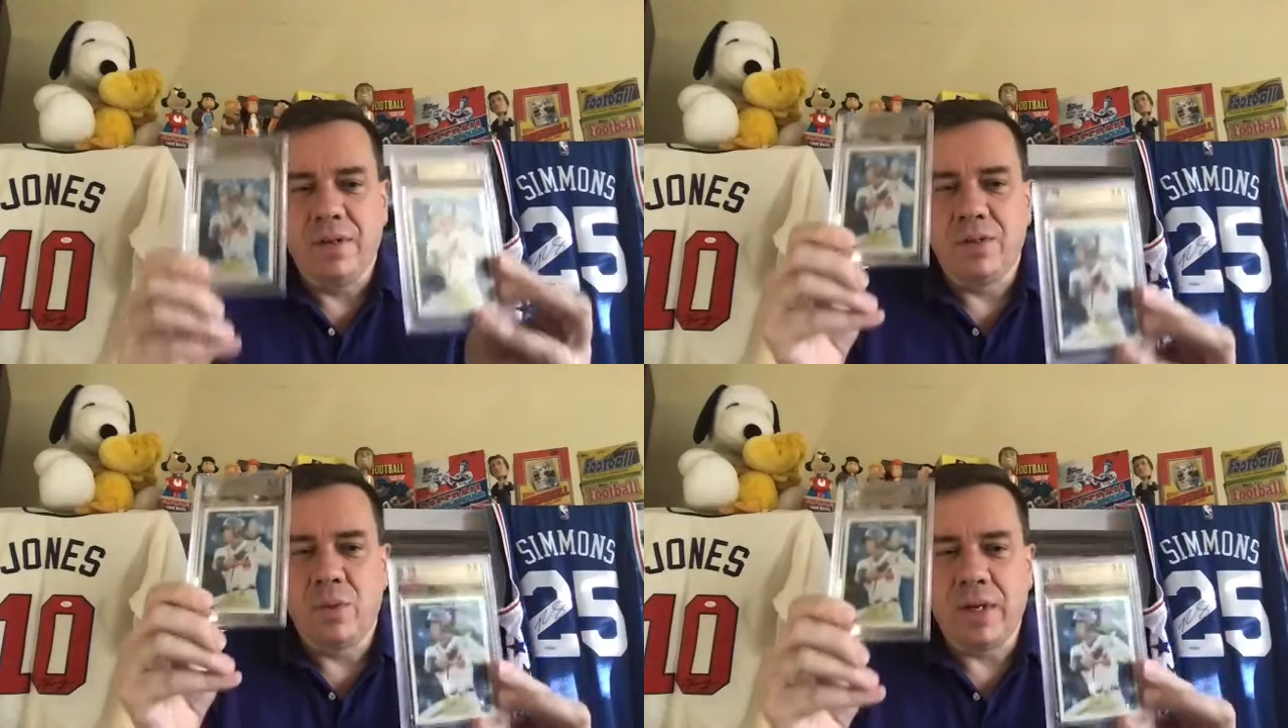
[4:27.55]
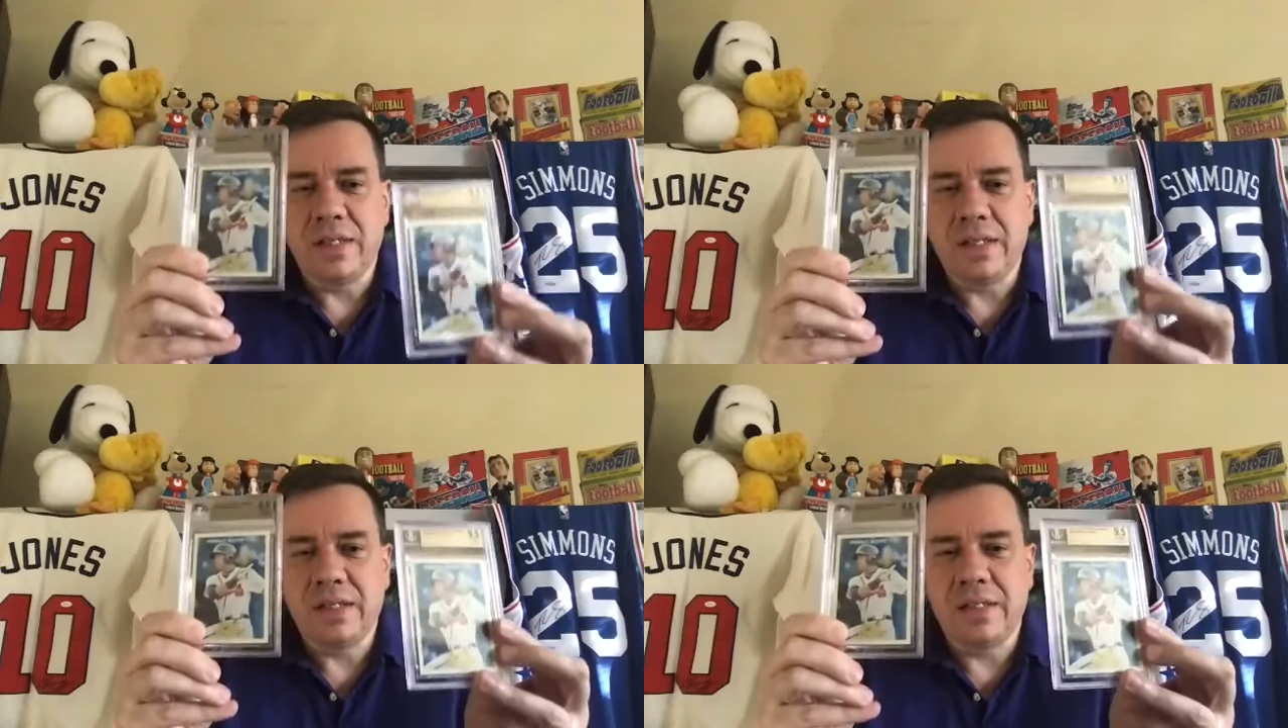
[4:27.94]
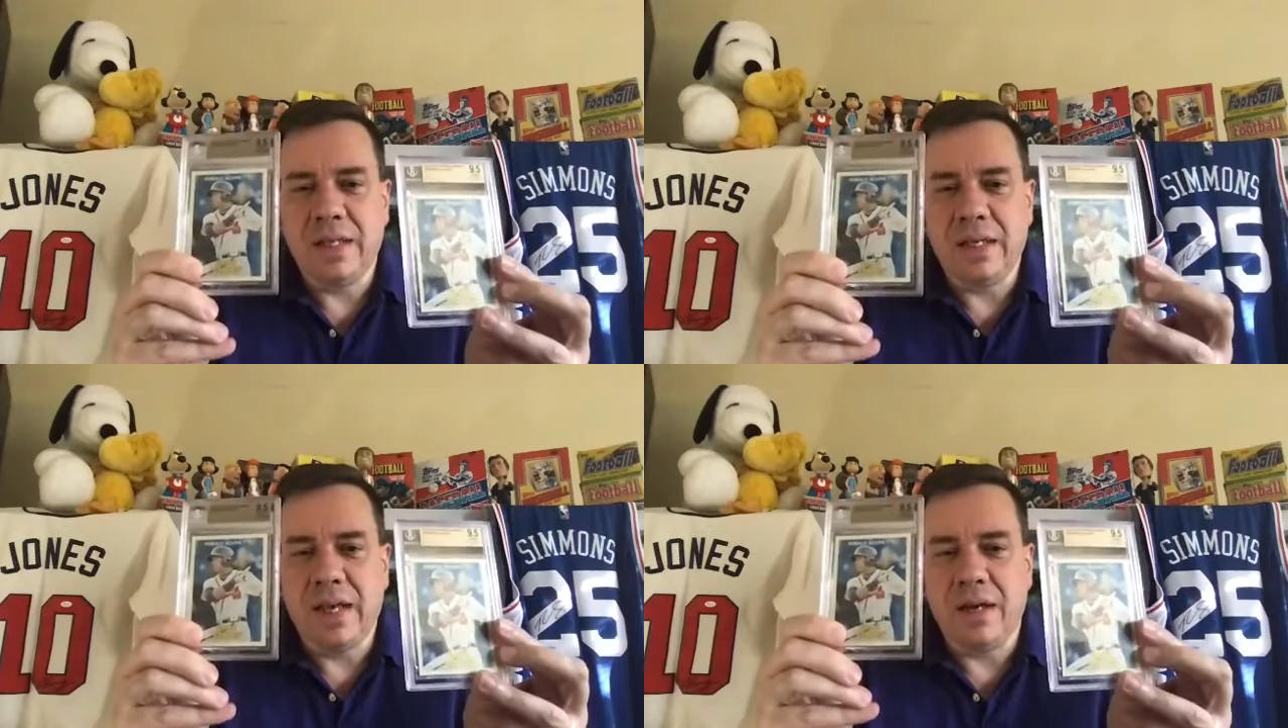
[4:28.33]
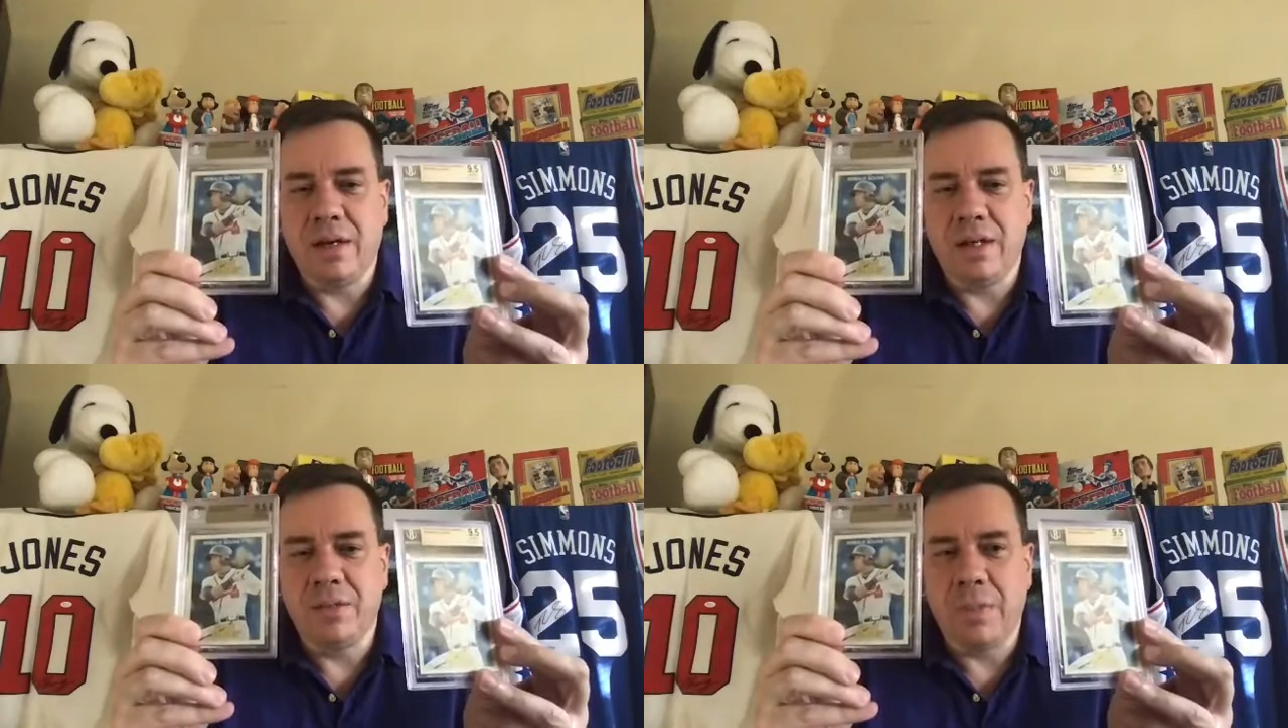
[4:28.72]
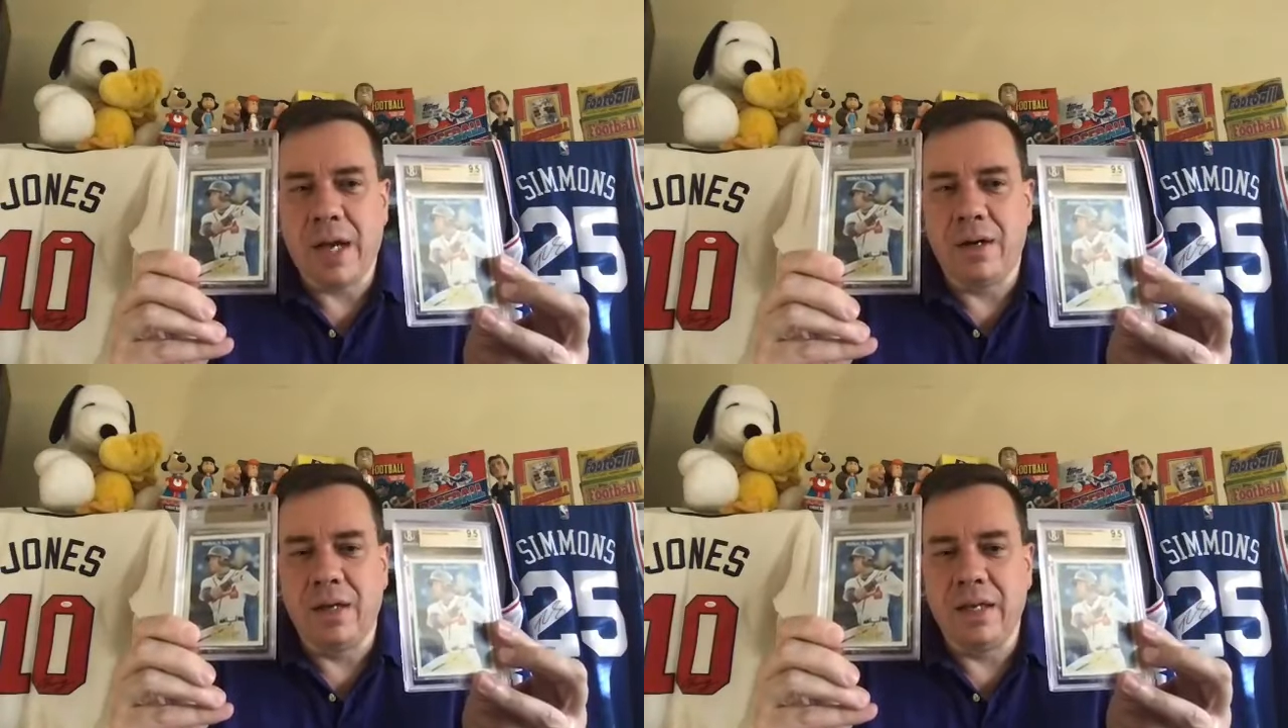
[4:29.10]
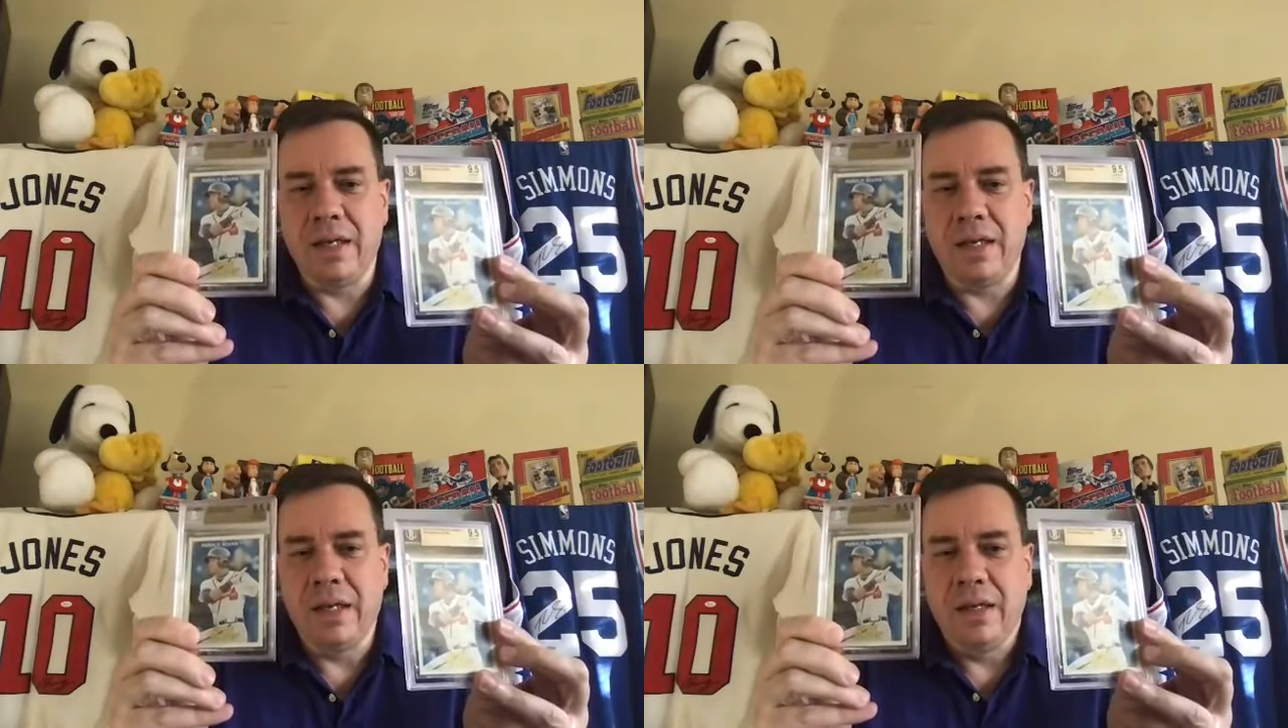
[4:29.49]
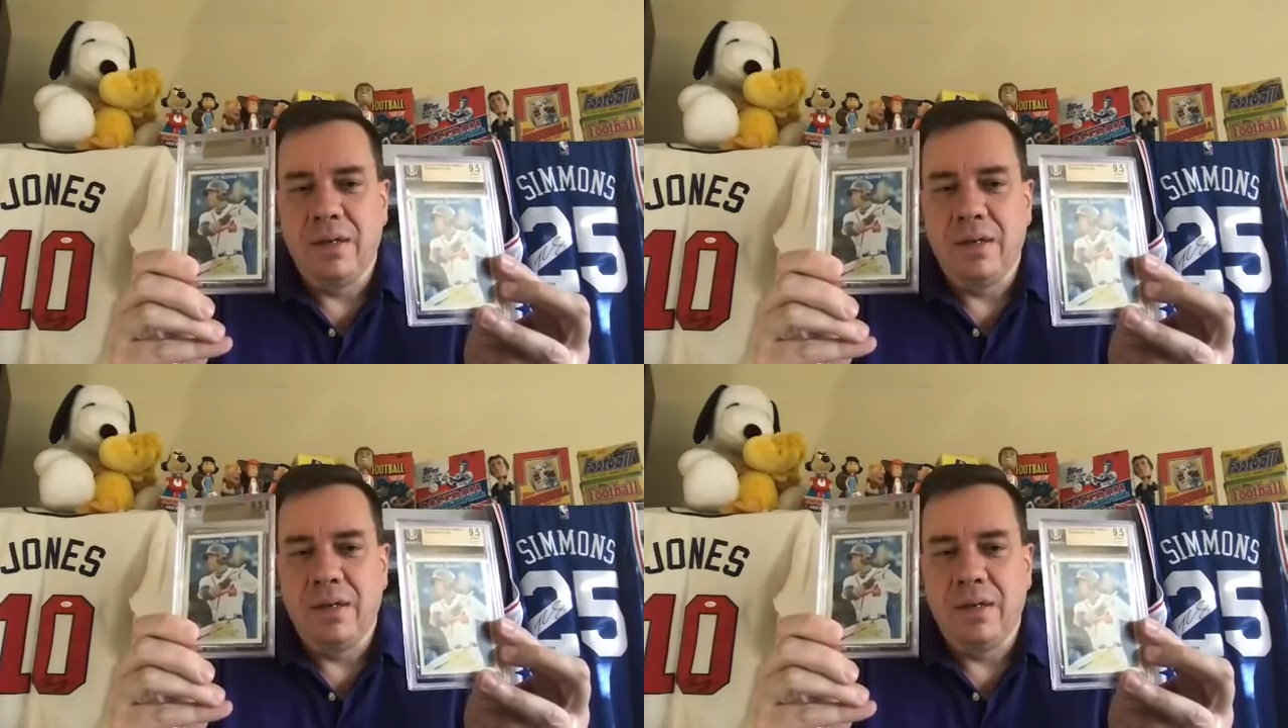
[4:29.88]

2016 Heritage Minor League,